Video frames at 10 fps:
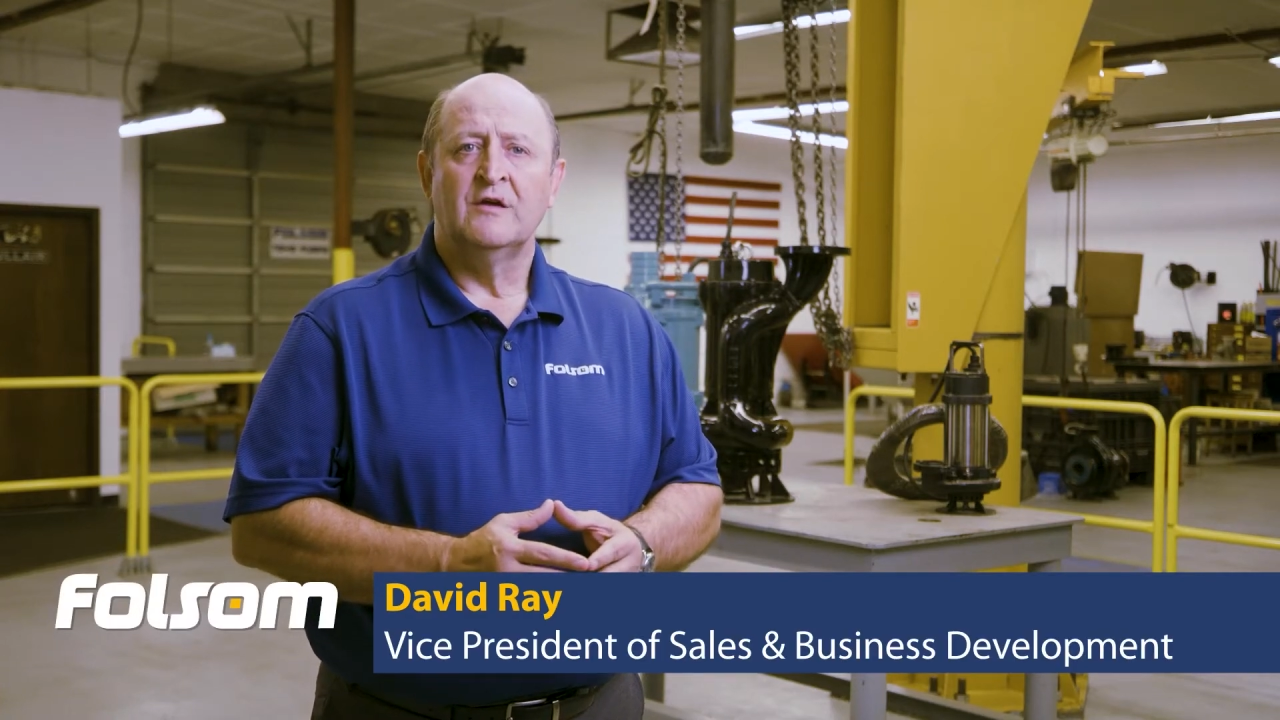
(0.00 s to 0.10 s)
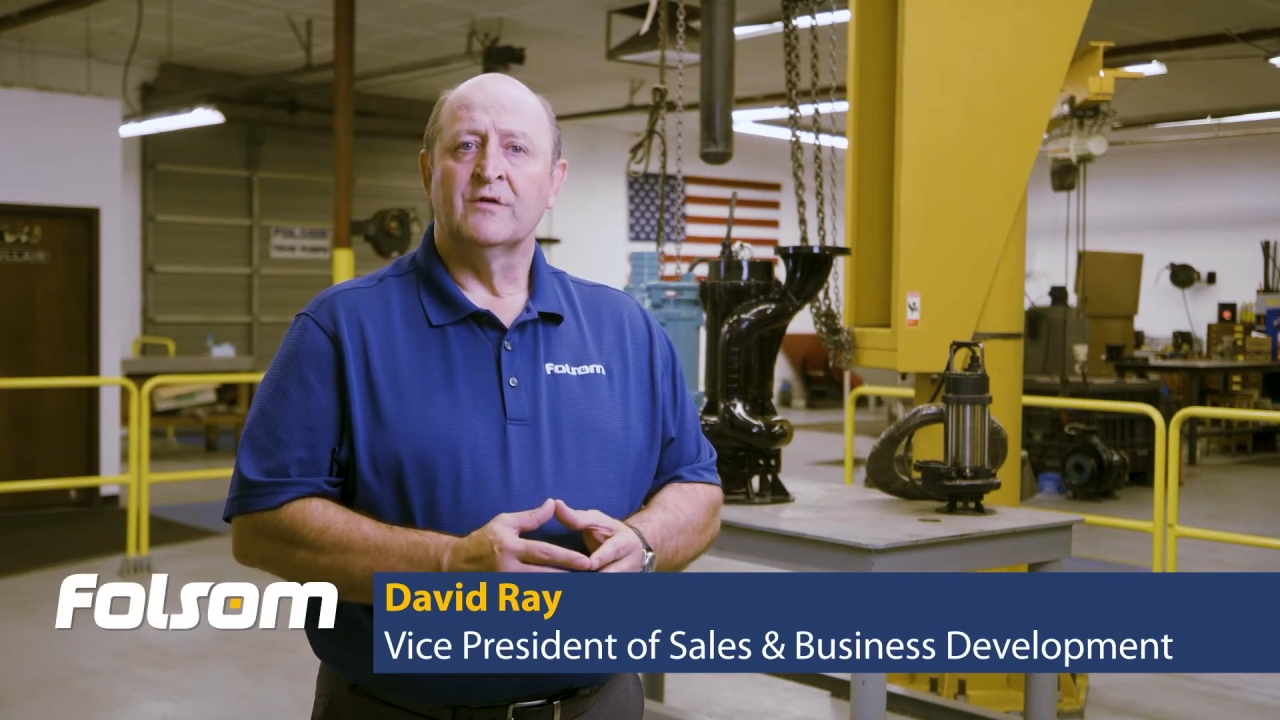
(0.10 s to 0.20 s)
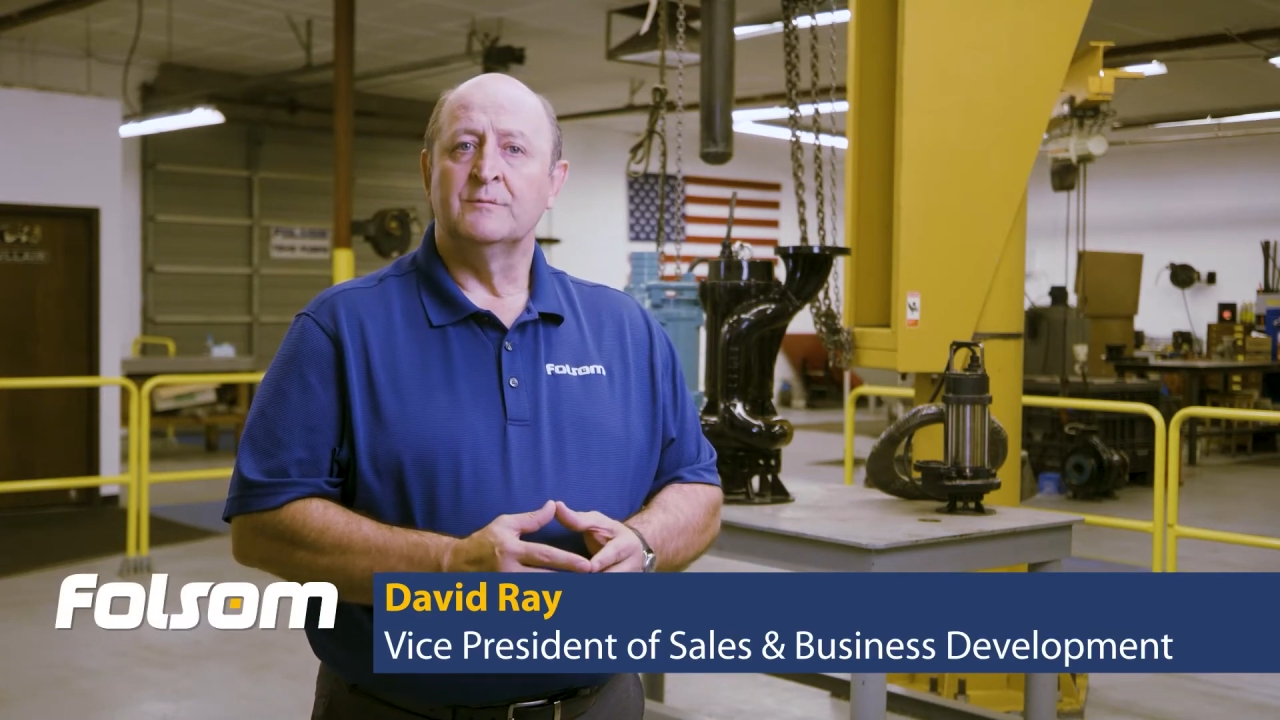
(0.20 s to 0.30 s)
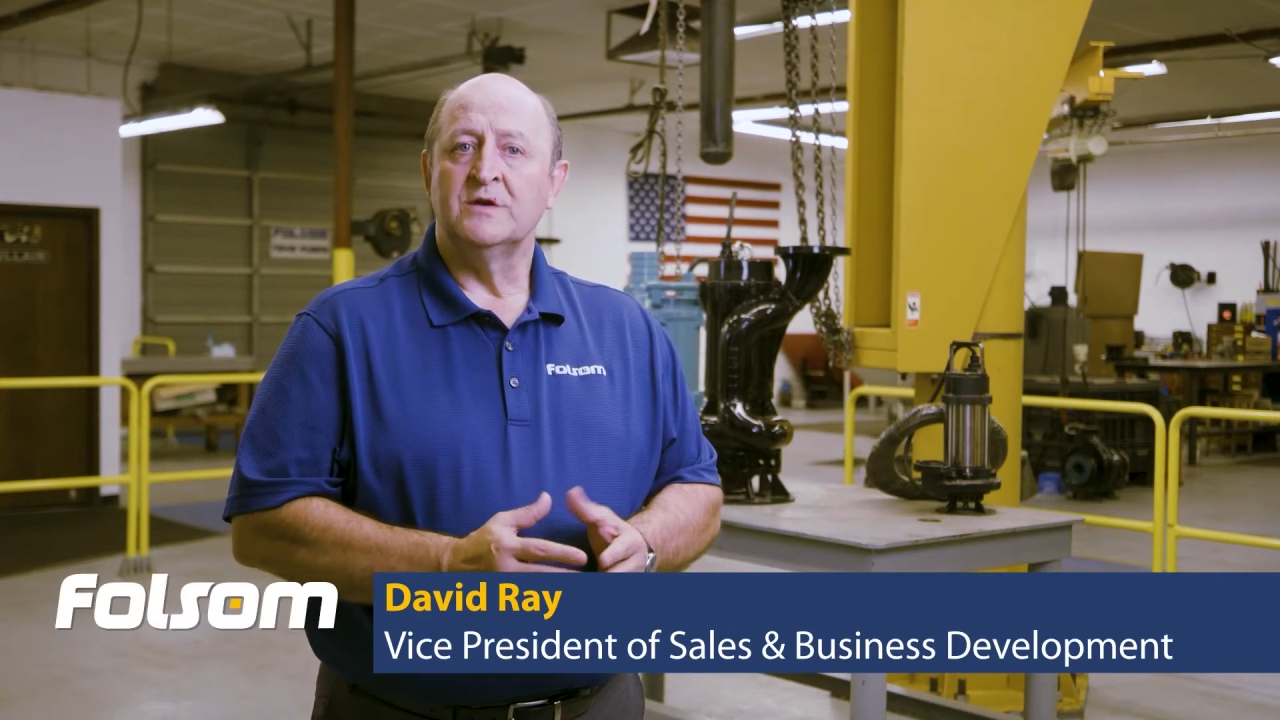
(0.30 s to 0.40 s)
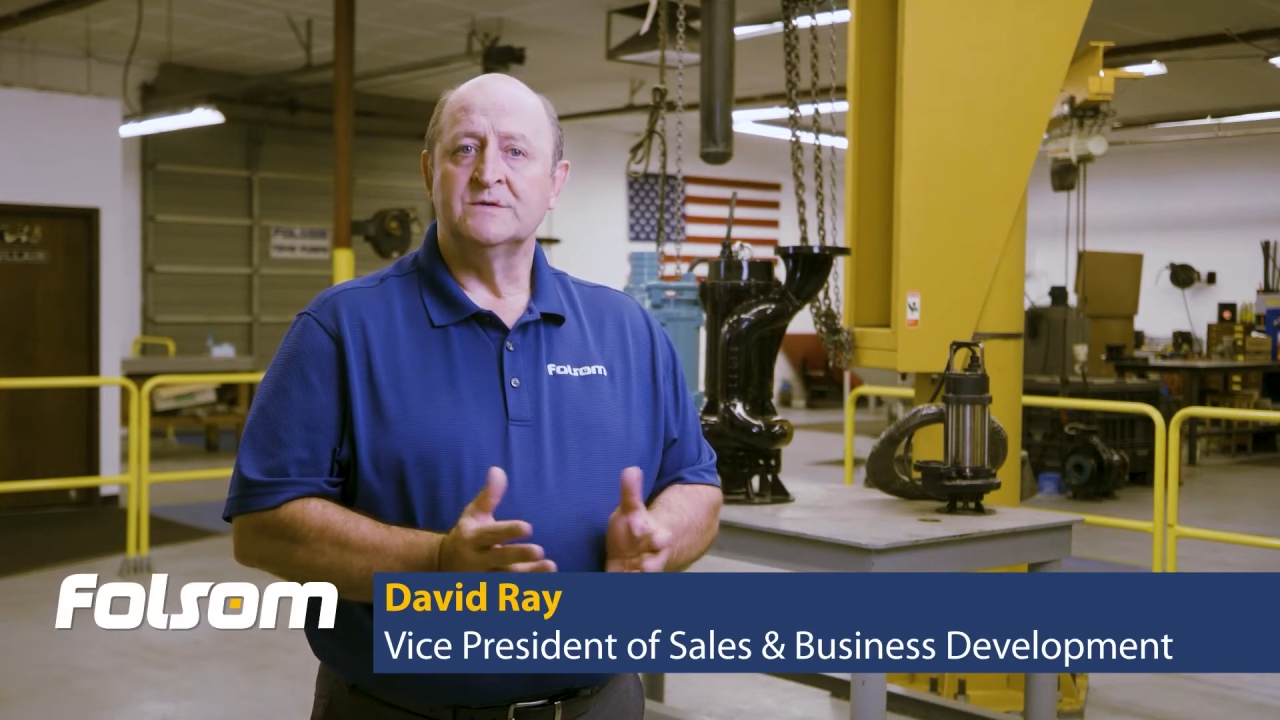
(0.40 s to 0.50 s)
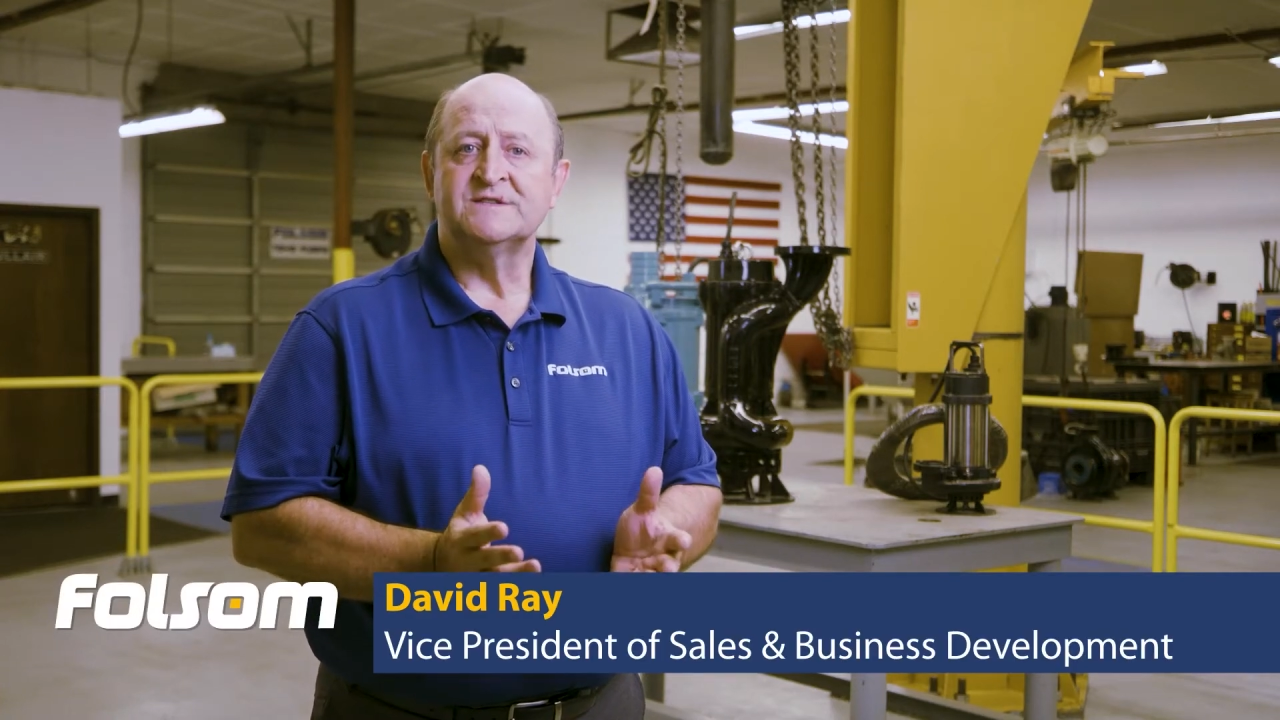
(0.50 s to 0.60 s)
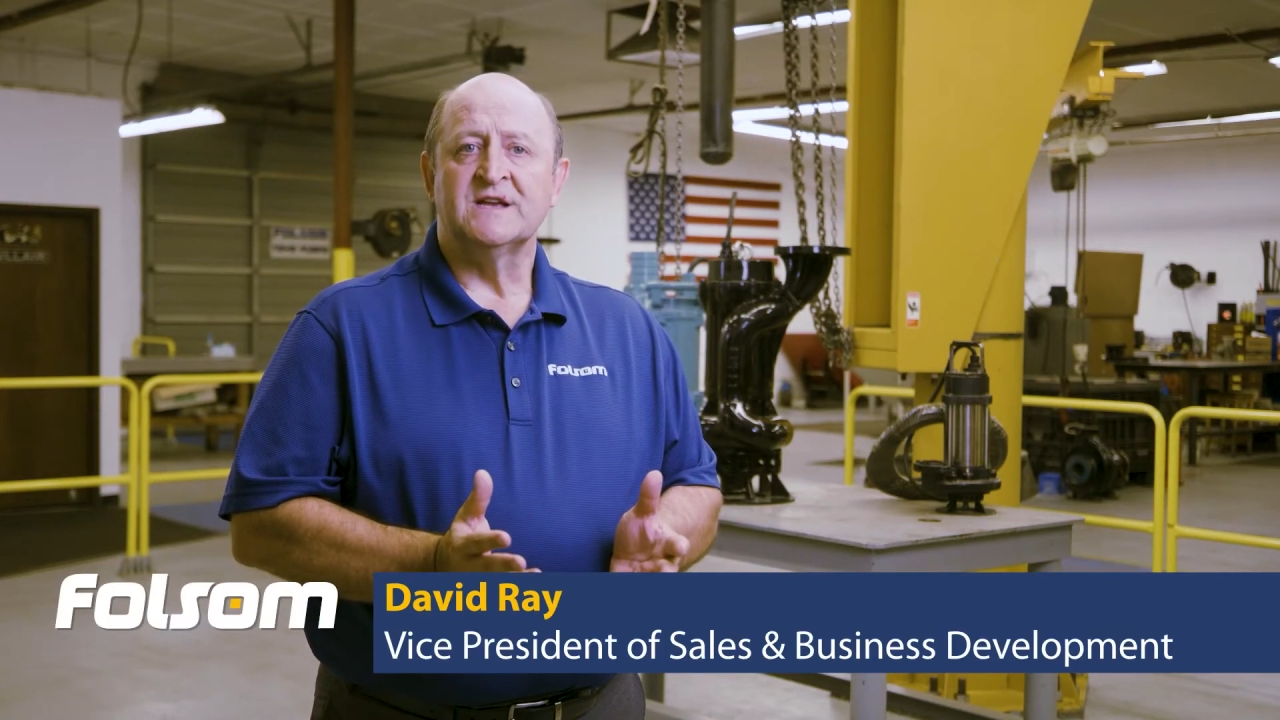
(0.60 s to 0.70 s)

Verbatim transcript: from used